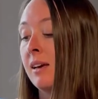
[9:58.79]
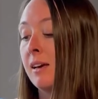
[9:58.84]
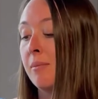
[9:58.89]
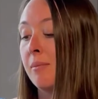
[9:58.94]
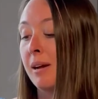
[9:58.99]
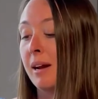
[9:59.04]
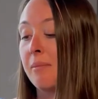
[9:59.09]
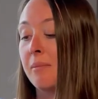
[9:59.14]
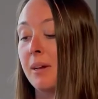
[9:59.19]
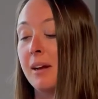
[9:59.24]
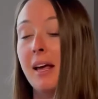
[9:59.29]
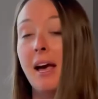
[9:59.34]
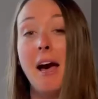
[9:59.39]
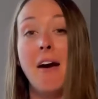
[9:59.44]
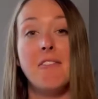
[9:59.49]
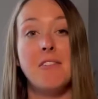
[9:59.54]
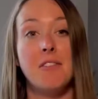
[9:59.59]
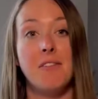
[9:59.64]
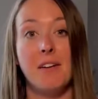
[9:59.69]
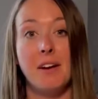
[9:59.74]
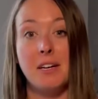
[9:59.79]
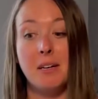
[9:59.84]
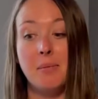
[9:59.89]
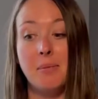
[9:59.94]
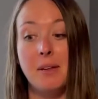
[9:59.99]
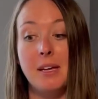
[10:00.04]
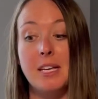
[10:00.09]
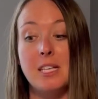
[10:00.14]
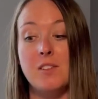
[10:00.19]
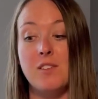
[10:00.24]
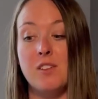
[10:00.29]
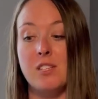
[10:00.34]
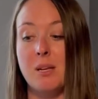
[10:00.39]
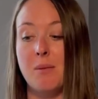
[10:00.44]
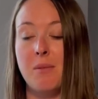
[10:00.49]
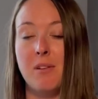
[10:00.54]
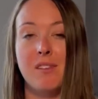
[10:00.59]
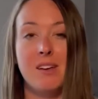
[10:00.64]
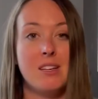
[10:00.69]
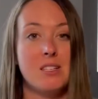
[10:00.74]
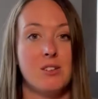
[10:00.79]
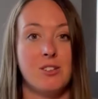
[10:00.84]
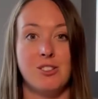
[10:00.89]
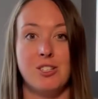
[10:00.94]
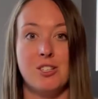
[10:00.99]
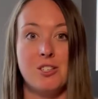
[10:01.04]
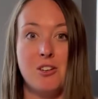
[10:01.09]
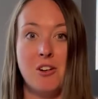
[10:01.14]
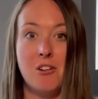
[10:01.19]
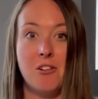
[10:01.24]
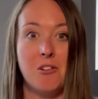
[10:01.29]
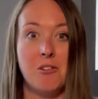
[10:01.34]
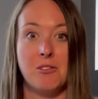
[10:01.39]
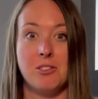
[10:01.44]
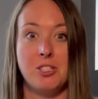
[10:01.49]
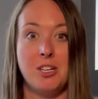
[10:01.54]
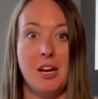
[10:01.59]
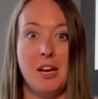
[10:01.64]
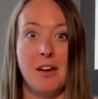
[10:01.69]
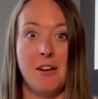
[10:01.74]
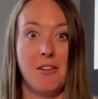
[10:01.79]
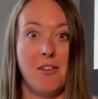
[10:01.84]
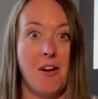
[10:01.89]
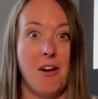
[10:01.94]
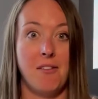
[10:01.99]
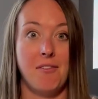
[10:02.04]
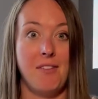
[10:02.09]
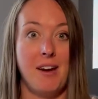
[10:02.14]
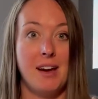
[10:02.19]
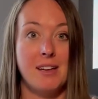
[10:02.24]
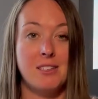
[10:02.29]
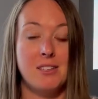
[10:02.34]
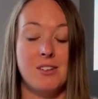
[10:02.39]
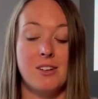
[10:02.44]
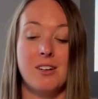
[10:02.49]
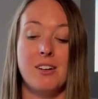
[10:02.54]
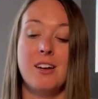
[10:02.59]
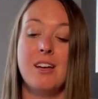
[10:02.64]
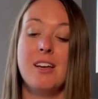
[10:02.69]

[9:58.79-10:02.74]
But I'm gonna have to find a place for some of this or just start crocheting a lot faster.